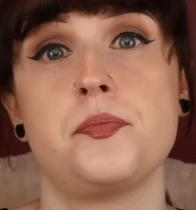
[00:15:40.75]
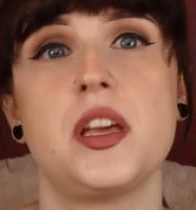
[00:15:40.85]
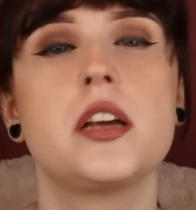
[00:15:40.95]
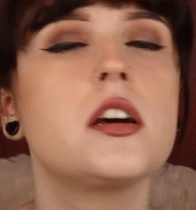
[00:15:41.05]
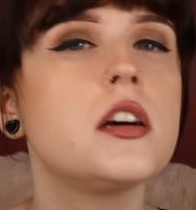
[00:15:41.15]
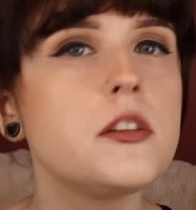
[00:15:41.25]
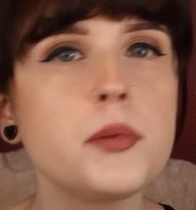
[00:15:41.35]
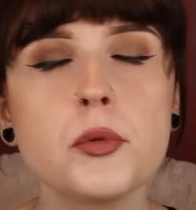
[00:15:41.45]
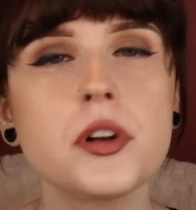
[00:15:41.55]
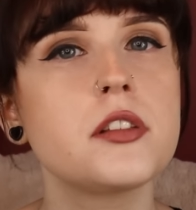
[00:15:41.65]
It could have
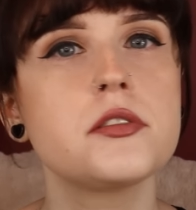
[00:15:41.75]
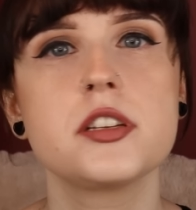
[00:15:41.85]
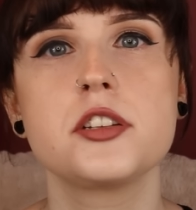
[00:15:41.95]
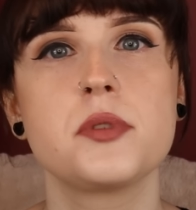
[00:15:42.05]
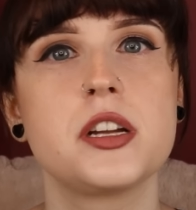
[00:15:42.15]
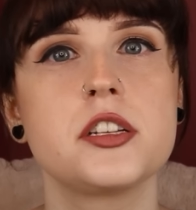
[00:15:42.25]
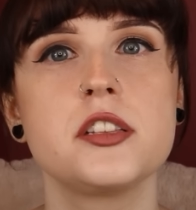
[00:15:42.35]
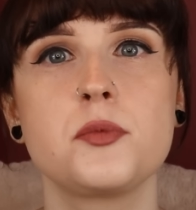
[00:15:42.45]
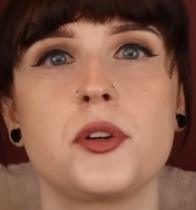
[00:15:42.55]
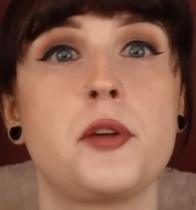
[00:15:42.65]
been one of those
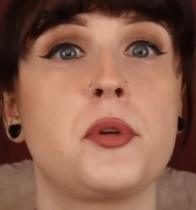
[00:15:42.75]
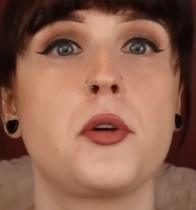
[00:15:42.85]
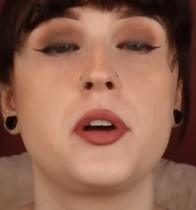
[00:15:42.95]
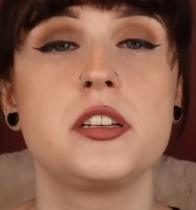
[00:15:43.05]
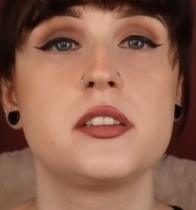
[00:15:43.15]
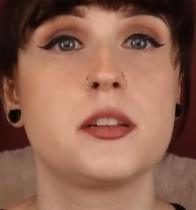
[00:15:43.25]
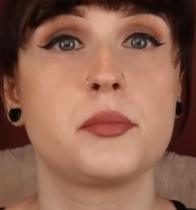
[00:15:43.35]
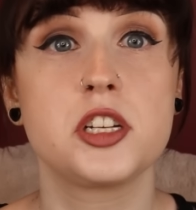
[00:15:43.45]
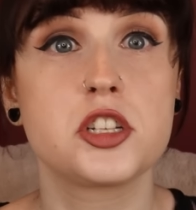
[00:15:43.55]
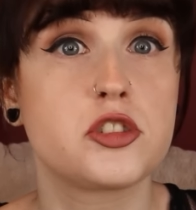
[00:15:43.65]
situations where they were going to
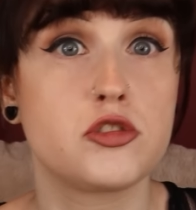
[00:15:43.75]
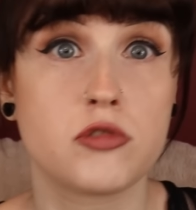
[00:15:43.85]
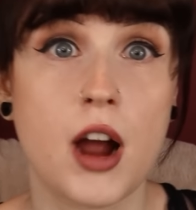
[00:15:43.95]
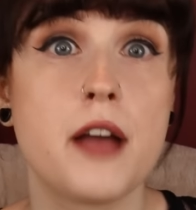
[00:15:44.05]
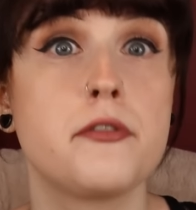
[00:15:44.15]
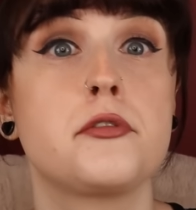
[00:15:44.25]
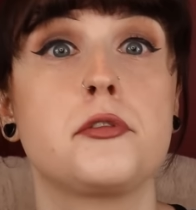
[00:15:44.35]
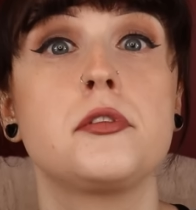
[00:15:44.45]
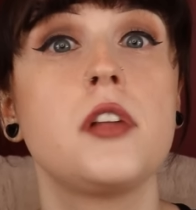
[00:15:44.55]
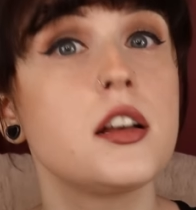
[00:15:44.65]
simply just drive
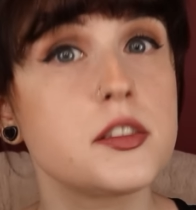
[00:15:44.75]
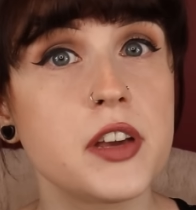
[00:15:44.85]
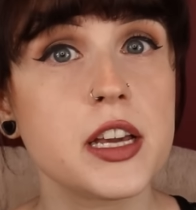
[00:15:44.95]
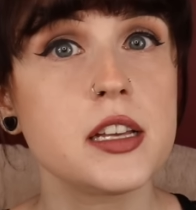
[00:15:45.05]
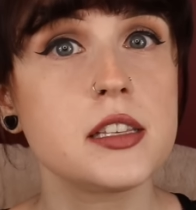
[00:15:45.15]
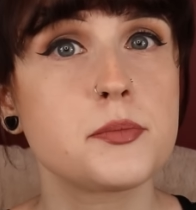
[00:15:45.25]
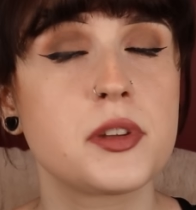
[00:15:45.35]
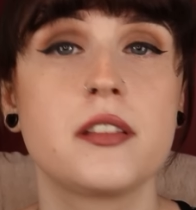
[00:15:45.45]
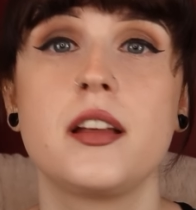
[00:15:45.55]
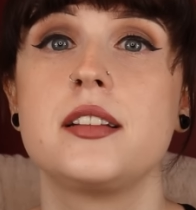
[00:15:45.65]
through Las Vegas,
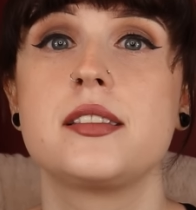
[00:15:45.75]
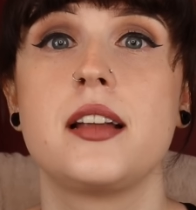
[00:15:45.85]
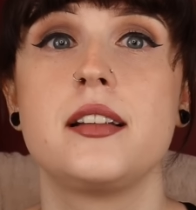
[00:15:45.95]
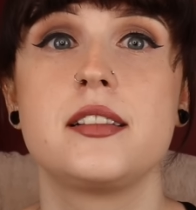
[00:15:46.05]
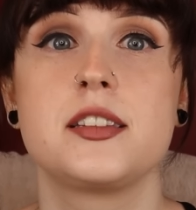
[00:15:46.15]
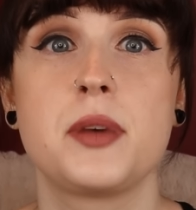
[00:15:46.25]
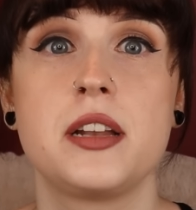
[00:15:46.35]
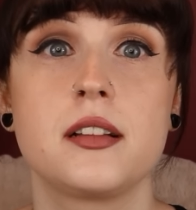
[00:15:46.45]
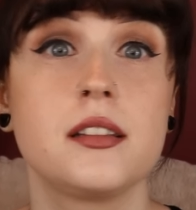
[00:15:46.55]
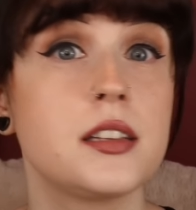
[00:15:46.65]
but then they decided to
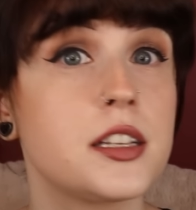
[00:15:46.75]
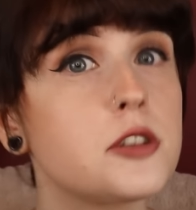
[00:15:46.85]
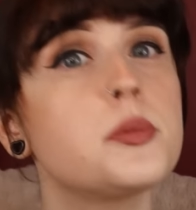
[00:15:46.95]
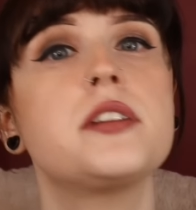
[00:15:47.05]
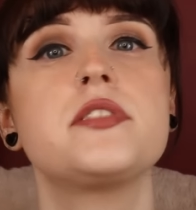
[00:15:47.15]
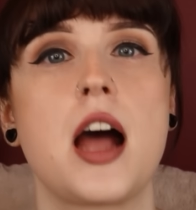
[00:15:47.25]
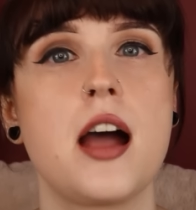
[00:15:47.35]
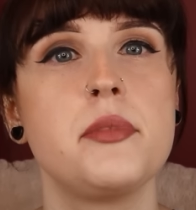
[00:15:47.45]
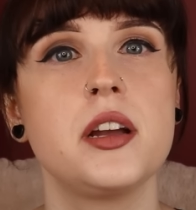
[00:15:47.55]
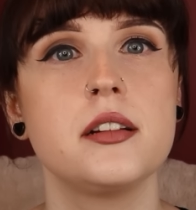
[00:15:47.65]
spend a little bit of
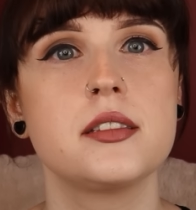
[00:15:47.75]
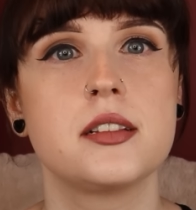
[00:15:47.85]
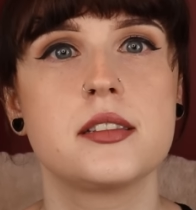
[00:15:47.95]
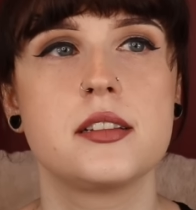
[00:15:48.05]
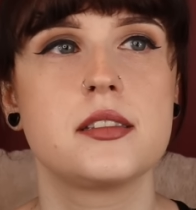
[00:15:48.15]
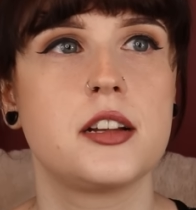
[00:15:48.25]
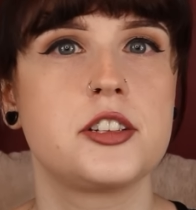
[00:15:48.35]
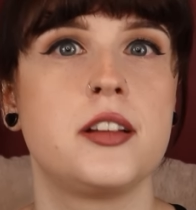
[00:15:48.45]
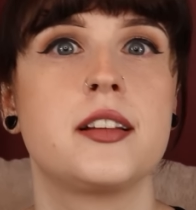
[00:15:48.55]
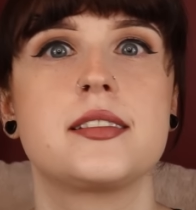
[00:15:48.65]
time there since it's
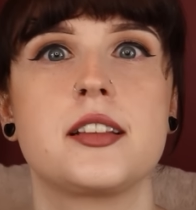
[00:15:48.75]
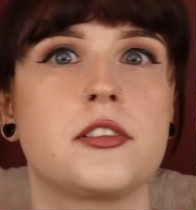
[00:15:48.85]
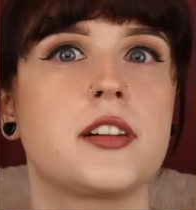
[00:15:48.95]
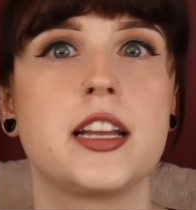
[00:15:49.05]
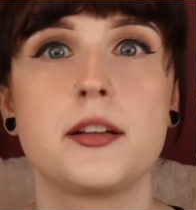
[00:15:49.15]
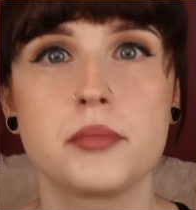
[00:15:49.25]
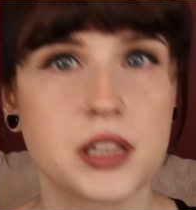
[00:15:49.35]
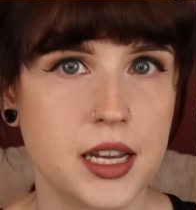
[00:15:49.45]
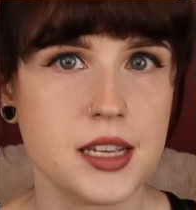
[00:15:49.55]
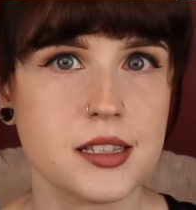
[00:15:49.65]
such an exhilarating
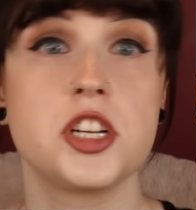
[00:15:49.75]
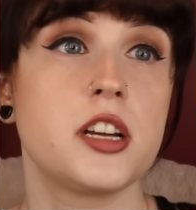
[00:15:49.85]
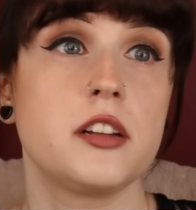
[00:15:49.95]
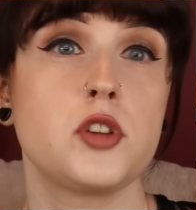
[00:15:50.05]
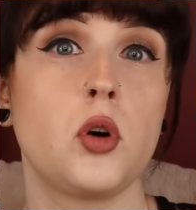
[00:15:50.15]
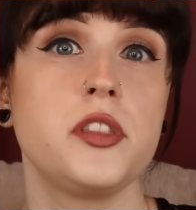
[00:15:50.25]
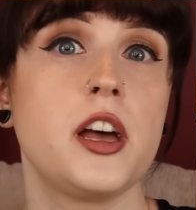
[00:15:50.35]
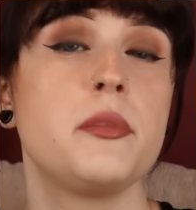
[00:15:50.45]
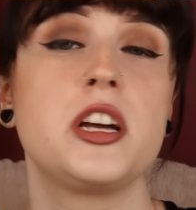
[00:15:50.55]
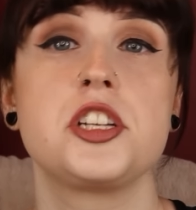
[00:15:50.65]
place. She could have told
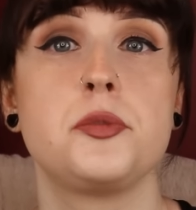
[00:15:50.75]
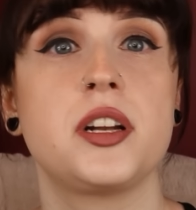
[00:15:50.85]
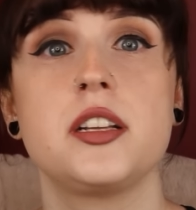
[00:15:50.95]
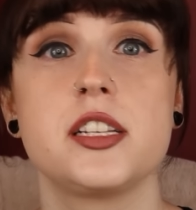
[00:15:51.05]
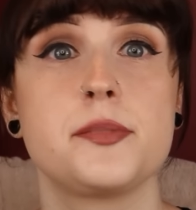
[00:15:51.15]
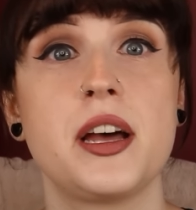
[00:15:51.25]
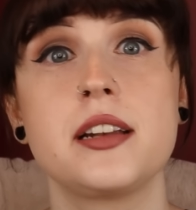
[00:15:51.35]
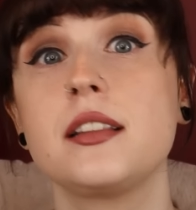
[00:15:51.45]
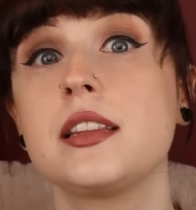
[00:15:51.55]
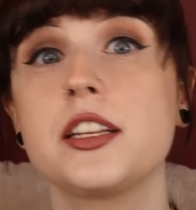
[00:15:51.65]
them that she wanted to
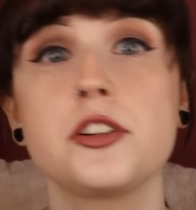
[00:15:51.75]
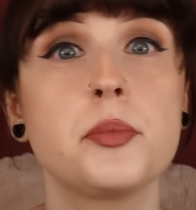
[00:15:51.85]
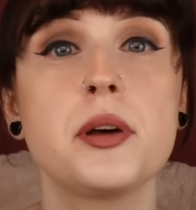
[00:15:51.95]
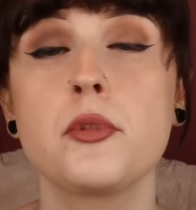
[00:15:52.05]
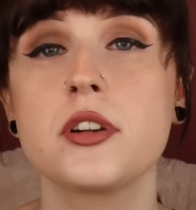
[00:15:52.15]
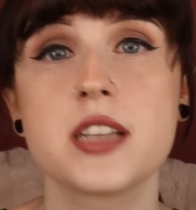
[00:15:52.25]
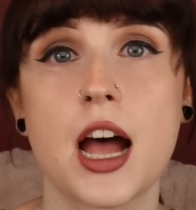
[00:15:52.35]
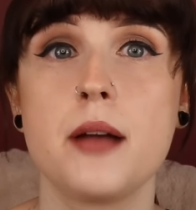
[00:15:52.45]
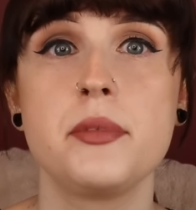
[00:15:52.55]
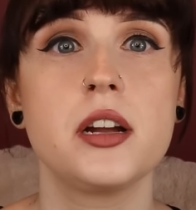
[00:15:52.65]
spend a little bit more
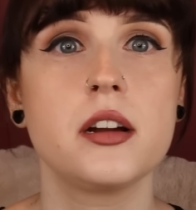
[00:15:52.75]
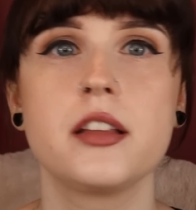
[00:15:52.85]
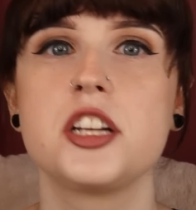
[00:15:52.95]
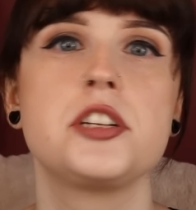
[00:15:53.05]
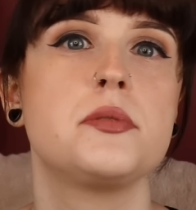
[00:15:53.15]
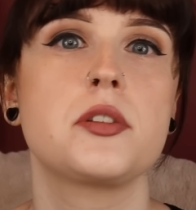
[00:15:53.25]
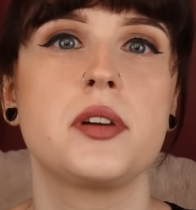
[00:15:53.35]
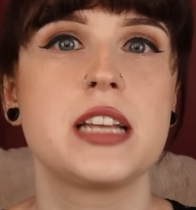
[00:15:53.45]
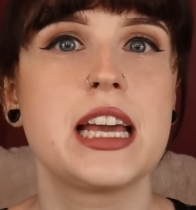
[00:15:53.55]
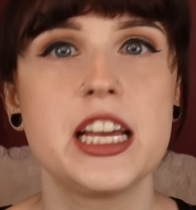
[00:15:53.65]
time there and that she was
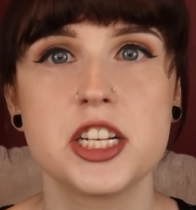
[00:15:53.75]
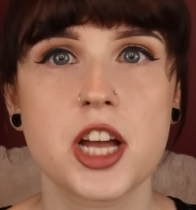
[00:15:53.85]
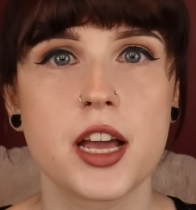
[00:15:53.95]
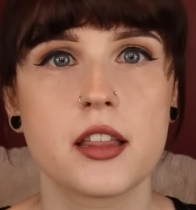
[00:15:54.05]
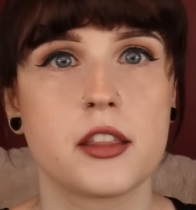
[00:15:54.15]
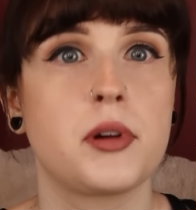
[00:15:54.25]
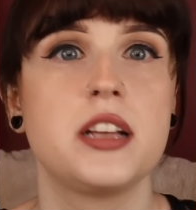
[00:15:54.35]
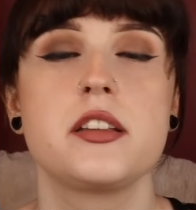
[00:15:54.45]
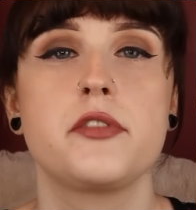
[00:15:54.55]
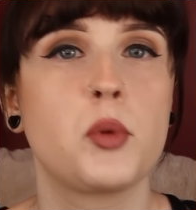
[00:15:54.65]
going to hitchhike the
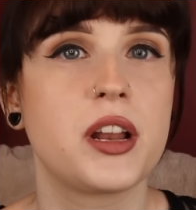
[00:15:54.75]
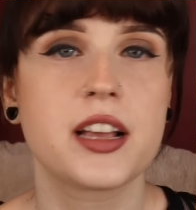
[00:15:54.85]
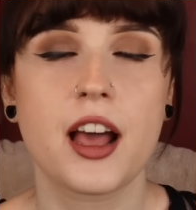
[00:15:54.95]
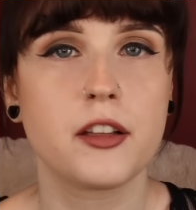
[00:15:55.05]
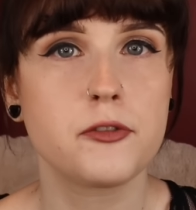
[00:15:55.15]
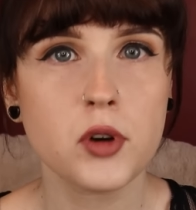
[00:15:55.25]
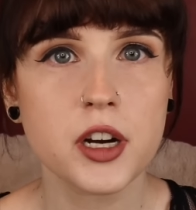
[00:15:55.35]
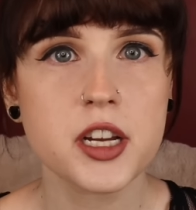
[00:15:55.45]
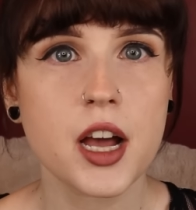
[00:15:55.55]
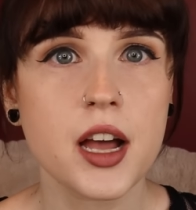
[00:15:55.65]
rest of the way to
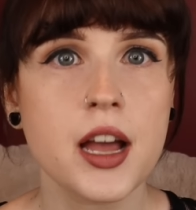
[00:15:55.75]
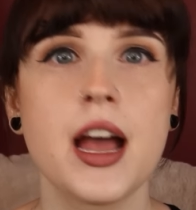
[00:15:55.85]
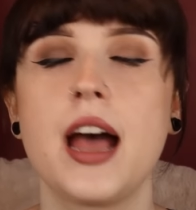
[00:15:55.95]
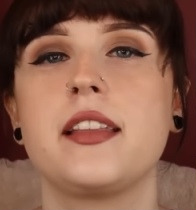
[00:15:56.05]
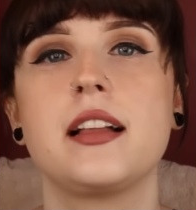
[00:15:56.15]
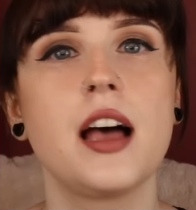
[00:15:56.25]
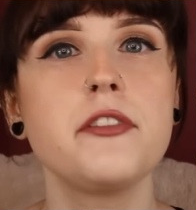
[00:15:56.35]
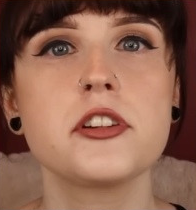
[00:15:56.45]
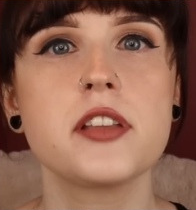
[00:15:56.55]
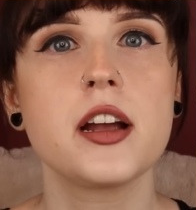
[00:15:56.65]
California, and they
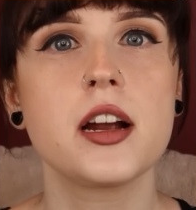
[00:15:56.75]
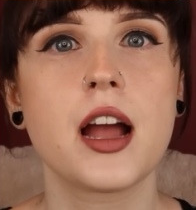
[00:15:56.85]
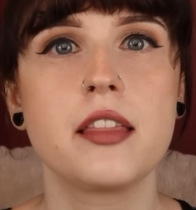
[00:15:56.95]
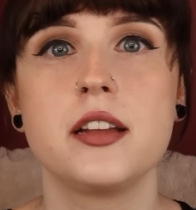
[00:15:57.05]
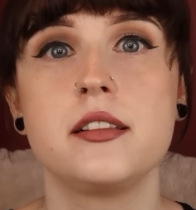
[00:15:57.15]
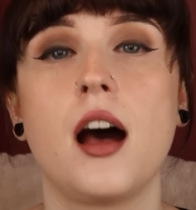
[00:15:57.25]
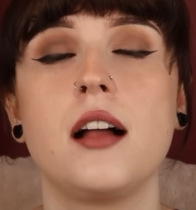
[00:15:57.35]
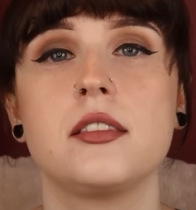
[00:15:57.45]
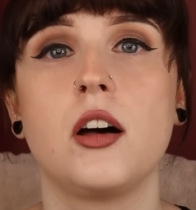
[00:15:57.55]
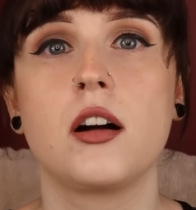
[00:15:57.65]
left her there, and then
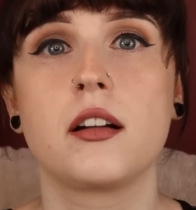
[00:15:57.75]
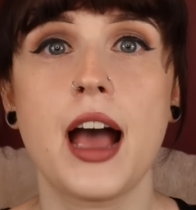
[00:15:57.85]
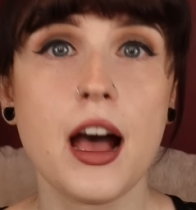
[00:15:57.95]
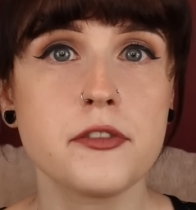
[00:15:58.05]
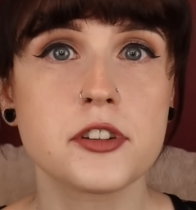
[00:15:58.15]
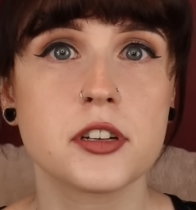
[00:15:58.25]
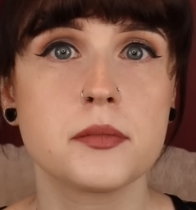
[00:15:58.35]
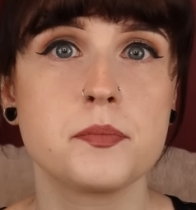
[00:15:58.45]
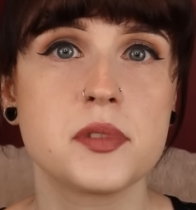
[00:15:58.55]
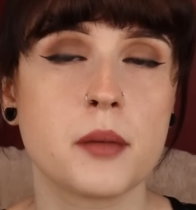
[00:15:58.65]
not long
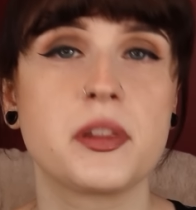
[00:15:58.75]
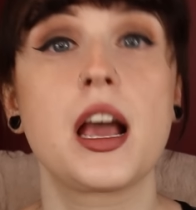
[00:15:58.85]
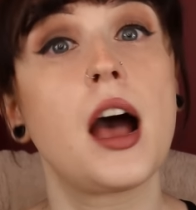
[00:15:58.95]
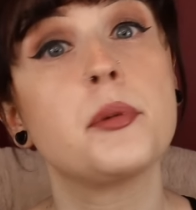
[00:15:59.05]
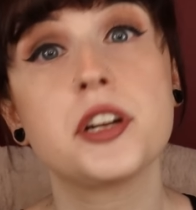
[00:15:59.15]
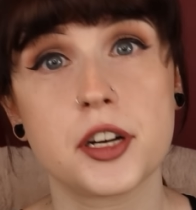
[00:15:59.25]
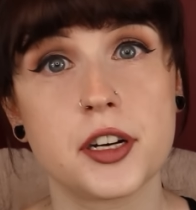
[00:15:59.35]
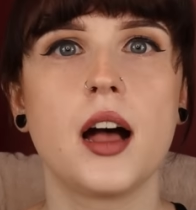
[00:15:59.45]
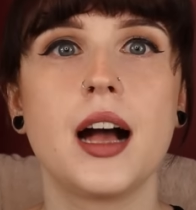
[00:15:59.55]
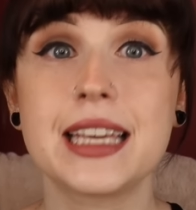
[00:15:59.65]
after, something happened to
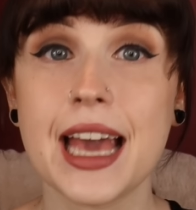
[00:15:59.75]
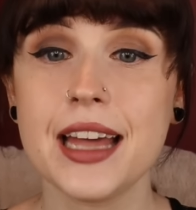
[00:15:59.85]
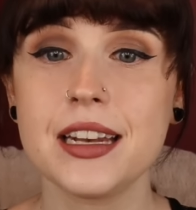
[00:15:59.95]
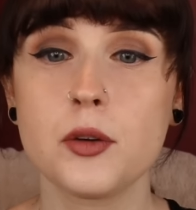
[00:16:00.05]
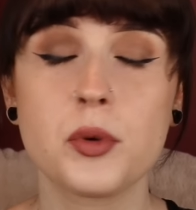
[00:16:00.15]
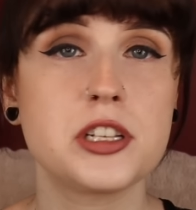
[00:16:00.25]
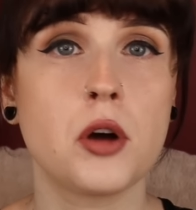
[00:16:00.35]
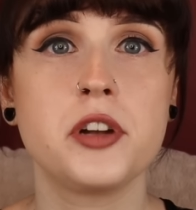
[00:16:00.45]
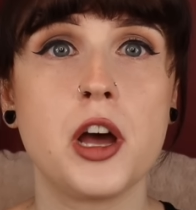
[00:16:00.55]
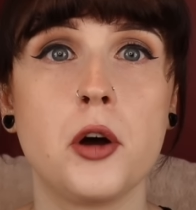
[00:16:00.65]
her. Again, we
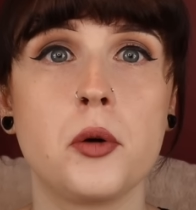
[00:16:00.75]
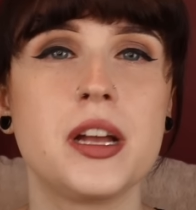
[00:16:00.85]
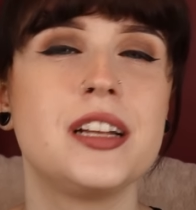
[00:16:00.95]
don't know.